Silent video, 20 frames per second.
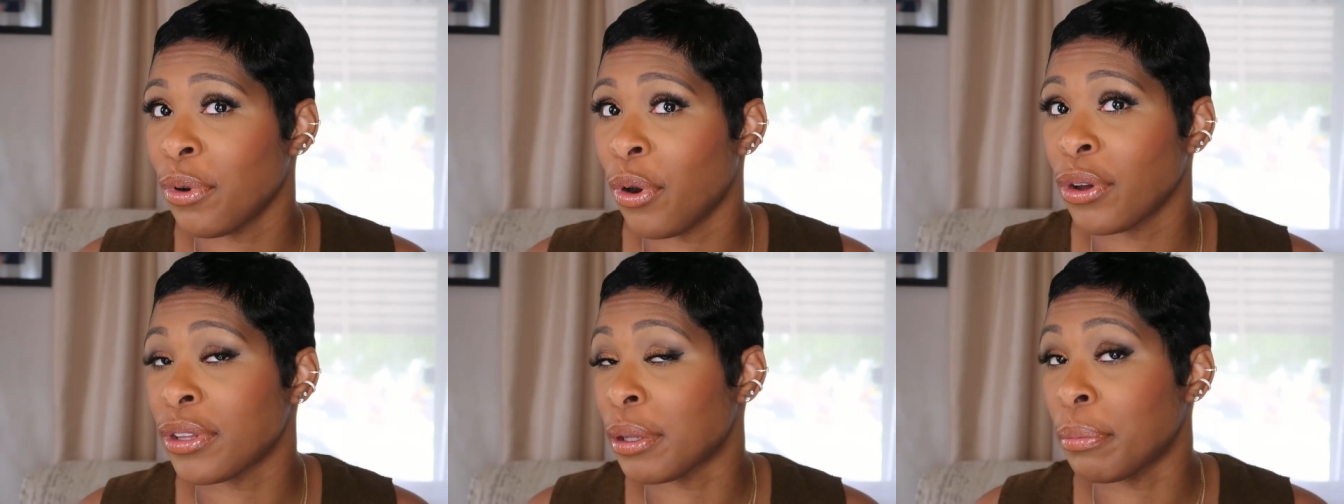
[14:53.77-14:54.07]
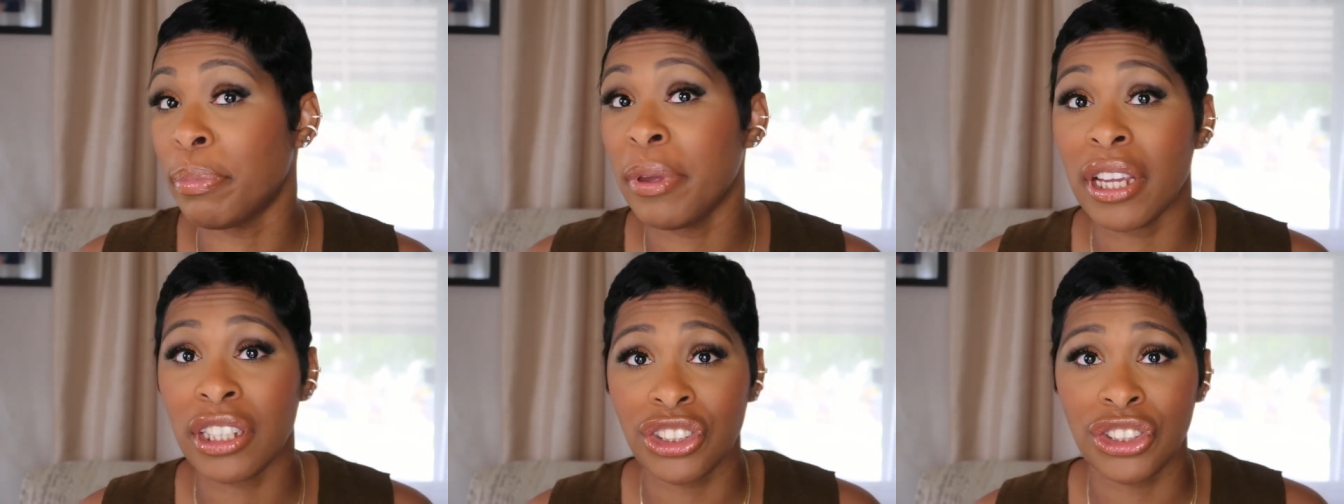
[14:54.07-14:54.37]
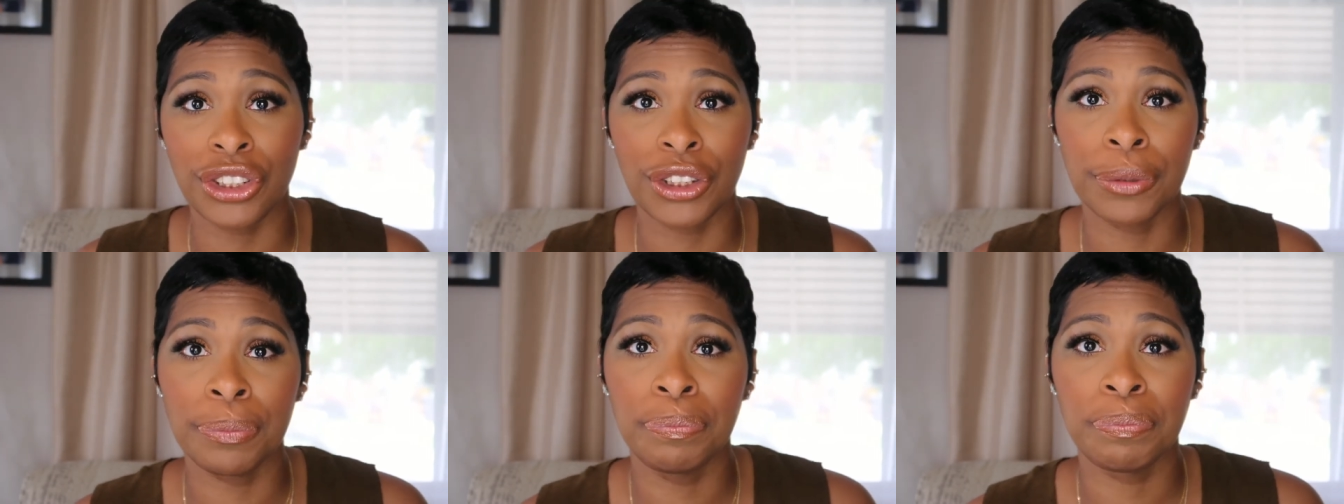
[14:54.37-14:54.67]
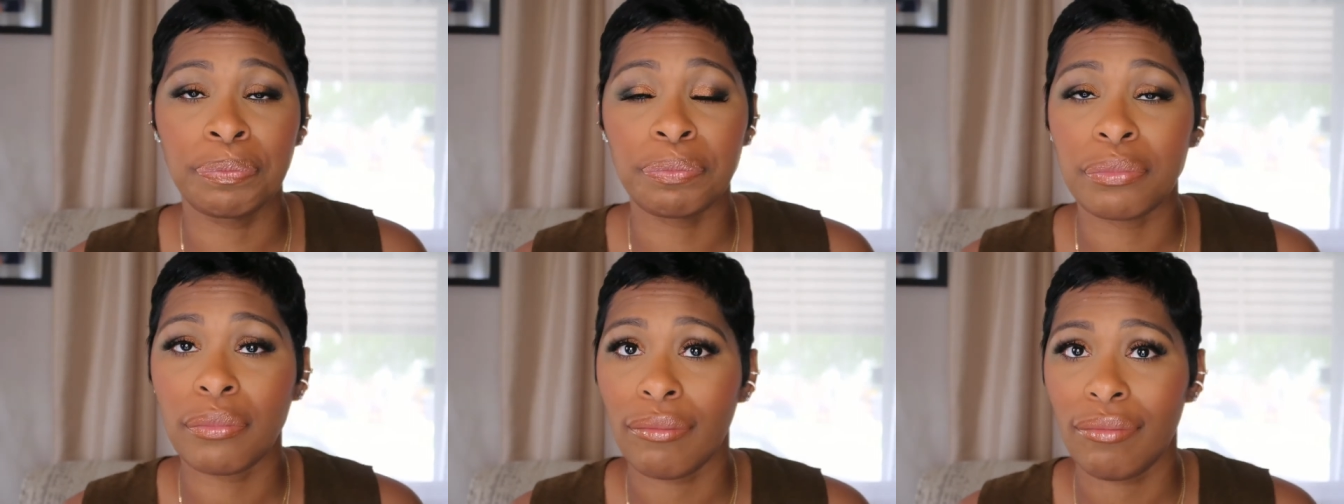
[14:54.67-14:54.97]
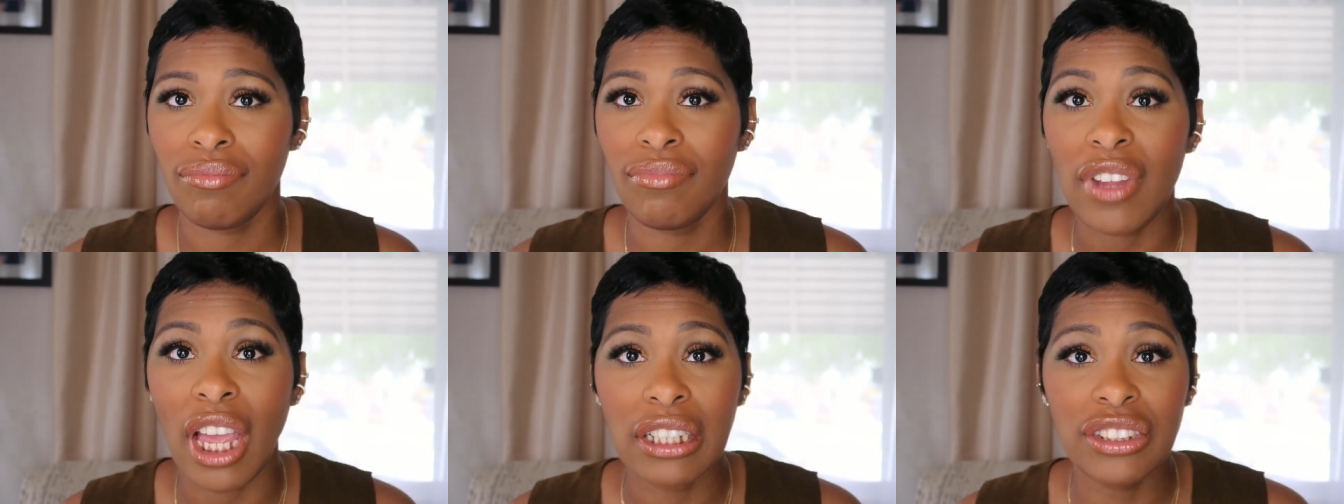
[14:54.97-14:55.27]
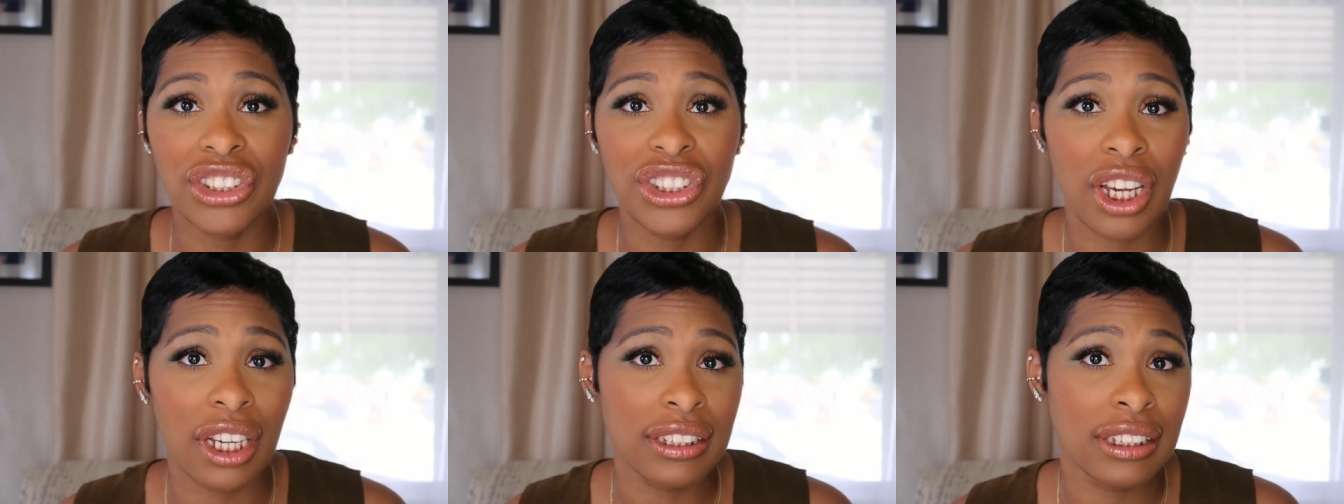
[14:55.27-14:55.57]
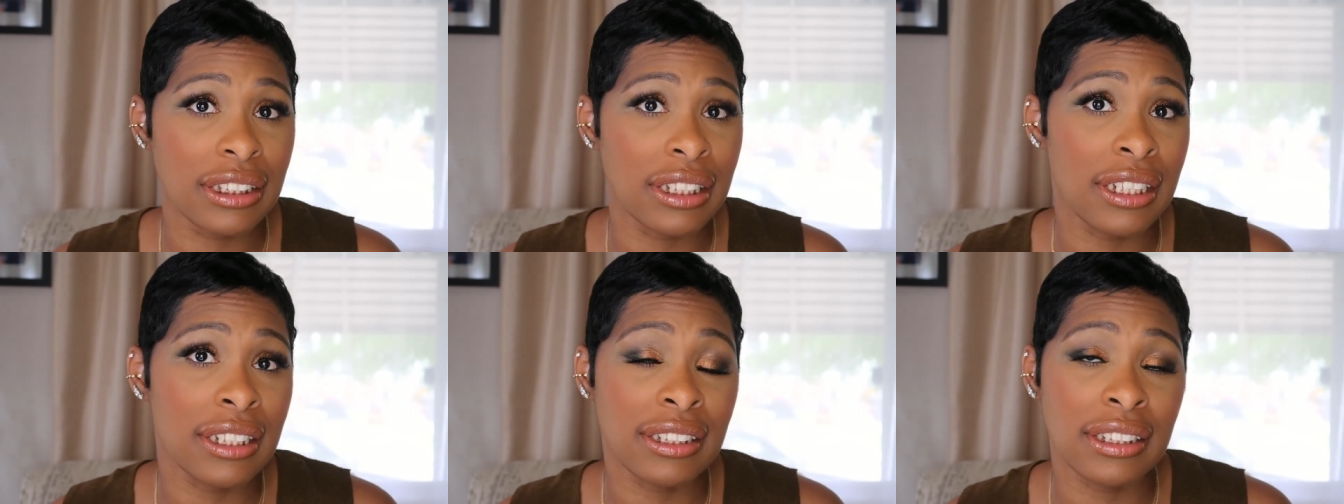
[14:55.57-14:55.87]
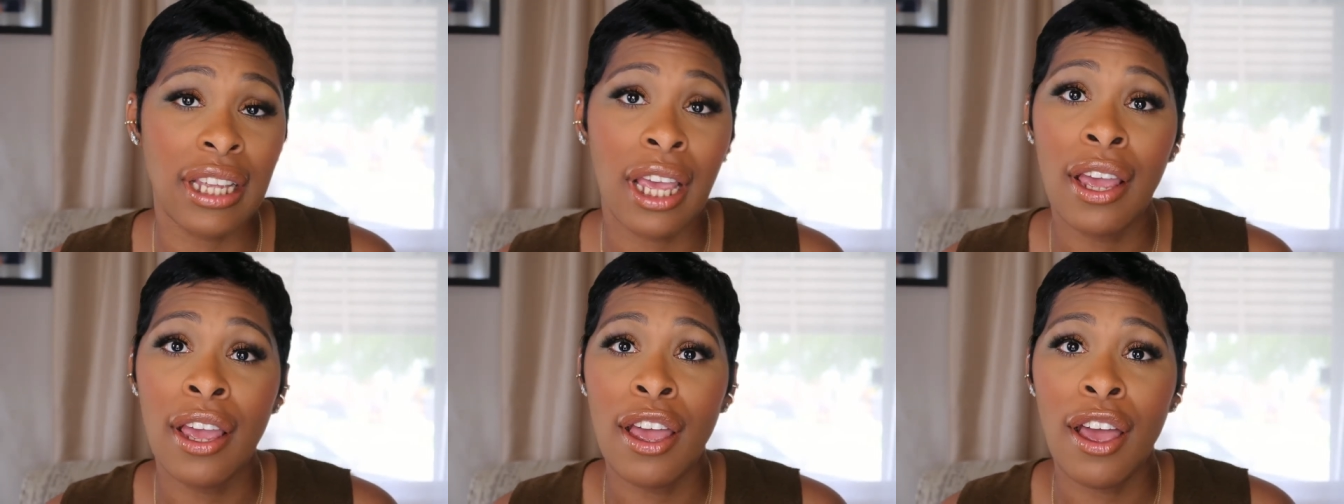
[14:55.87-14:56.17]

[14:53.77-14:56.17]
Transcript: or the picture justice.